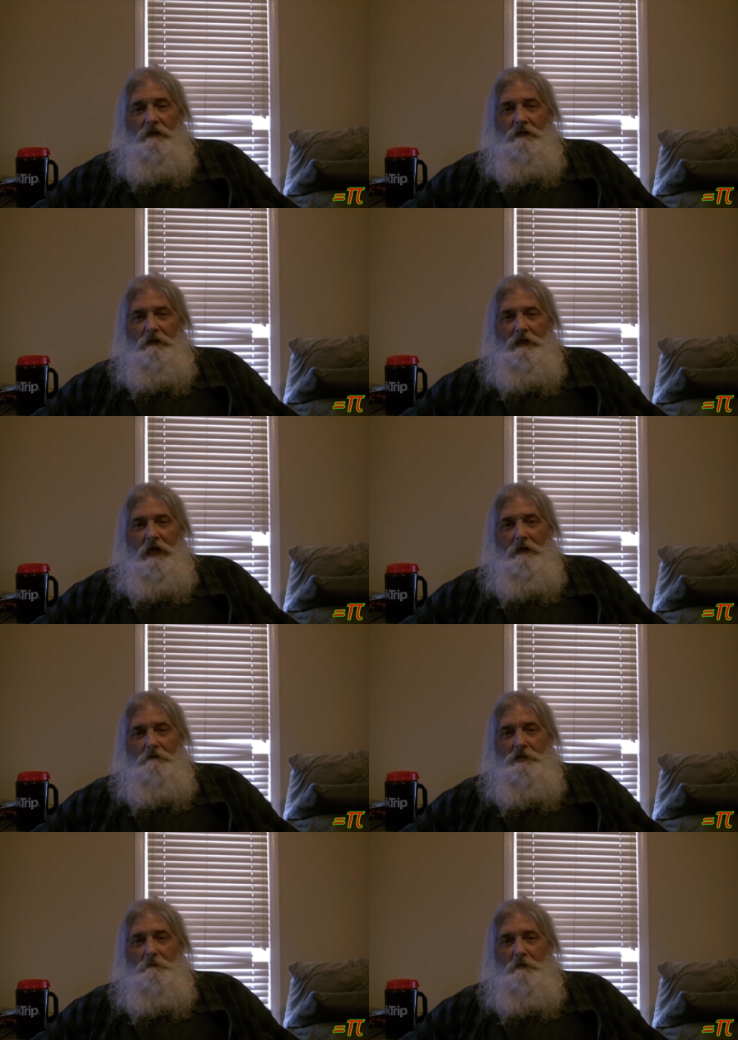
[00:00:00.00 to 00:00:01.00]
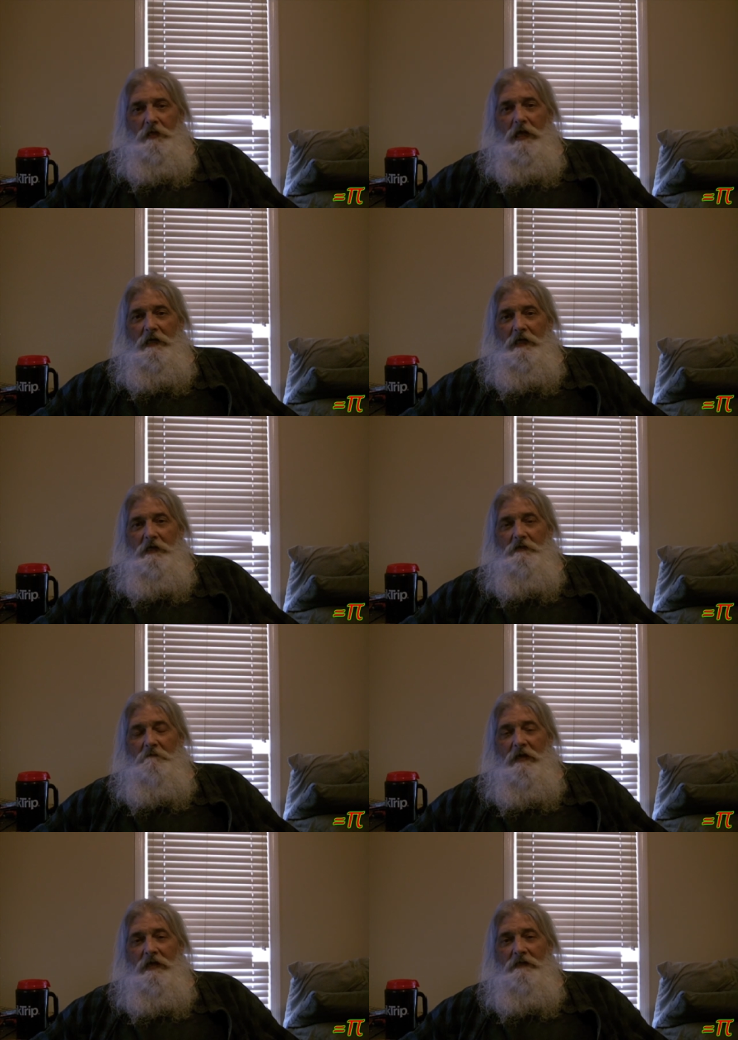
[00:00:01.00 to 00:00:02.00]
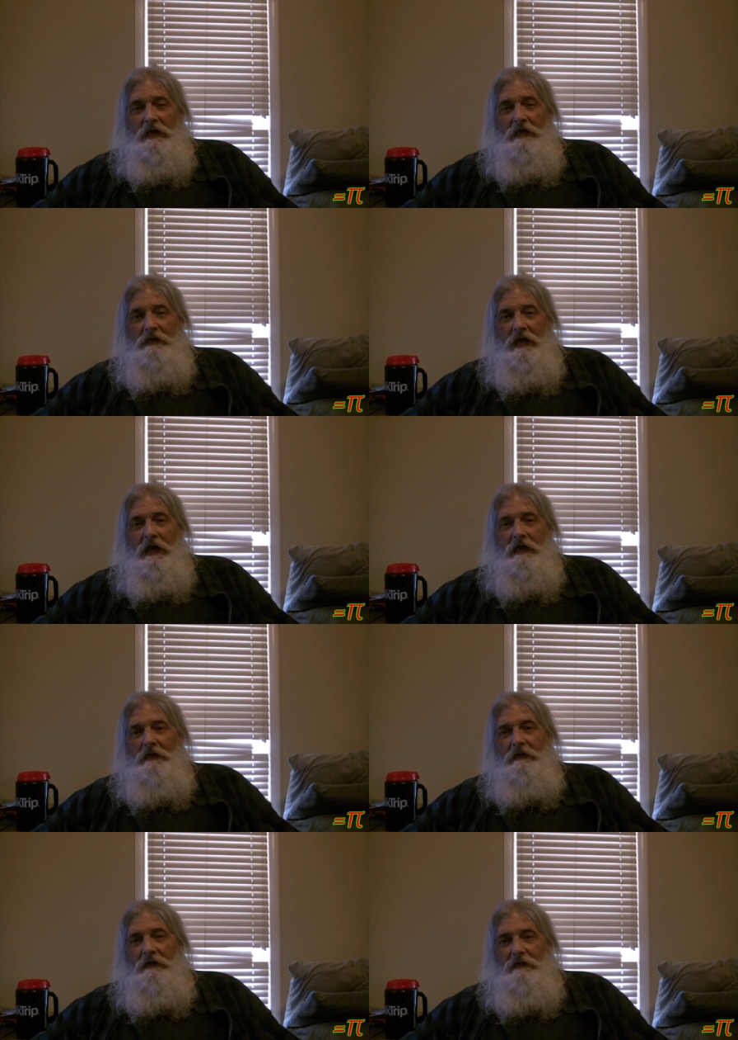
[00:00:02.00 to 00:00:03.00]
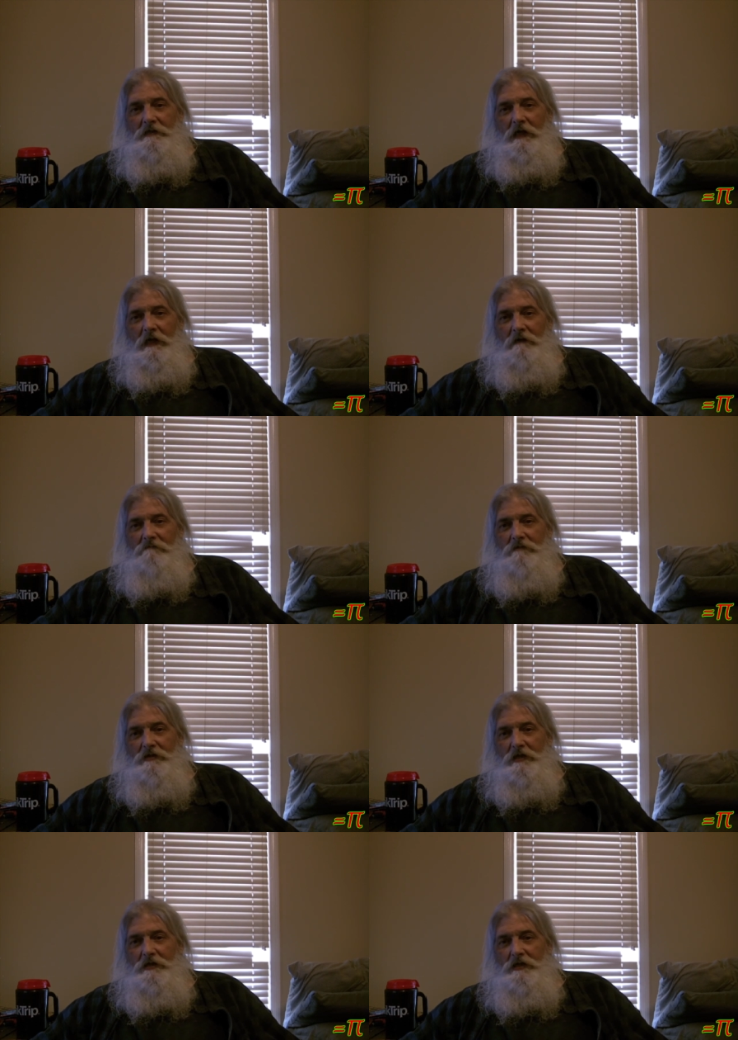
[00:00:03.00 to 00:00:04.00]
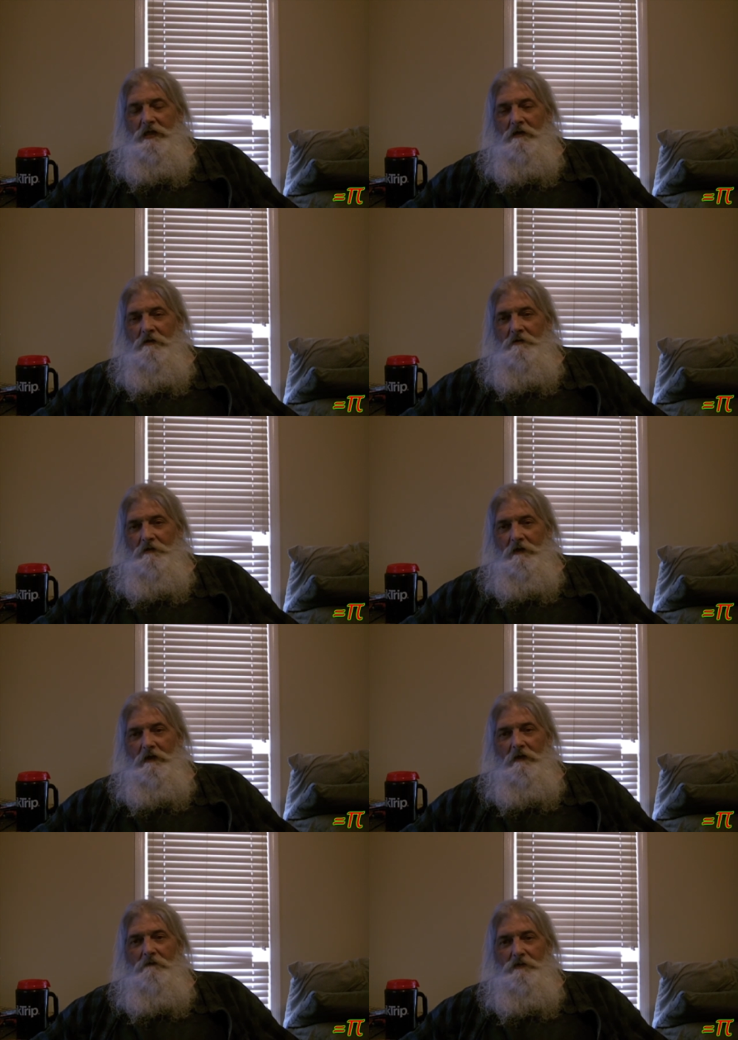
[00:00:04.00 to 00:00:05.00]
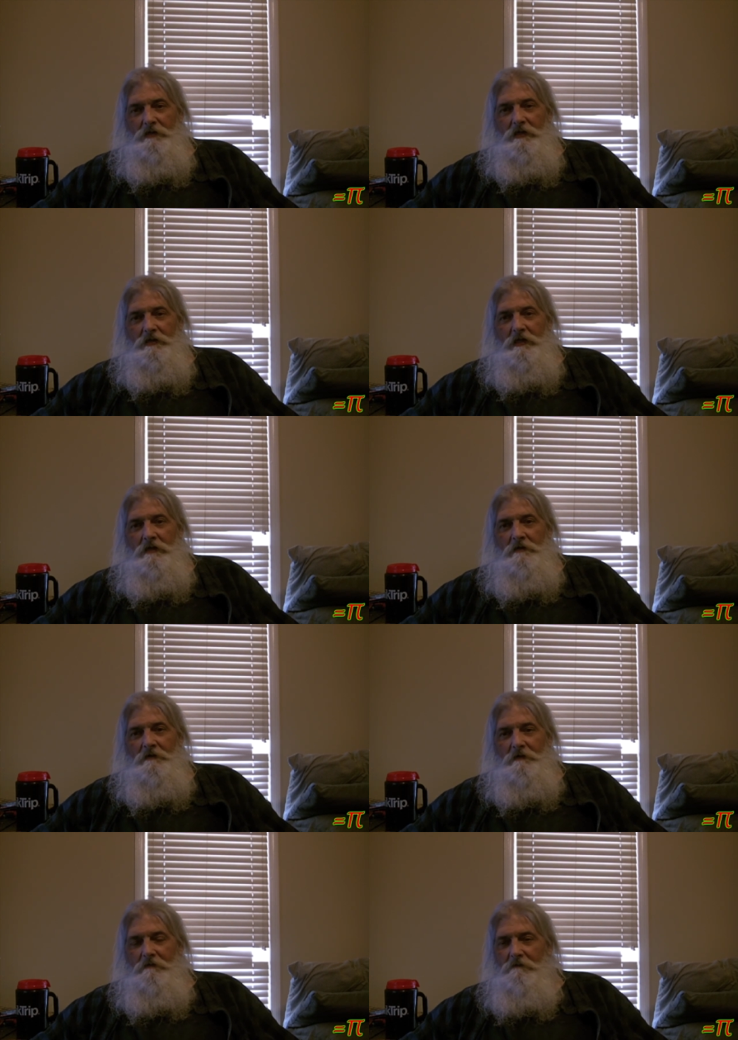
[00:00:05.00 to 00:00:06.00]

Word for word: the calories per day needed to maintain that is like 1,600, a little over 1,600.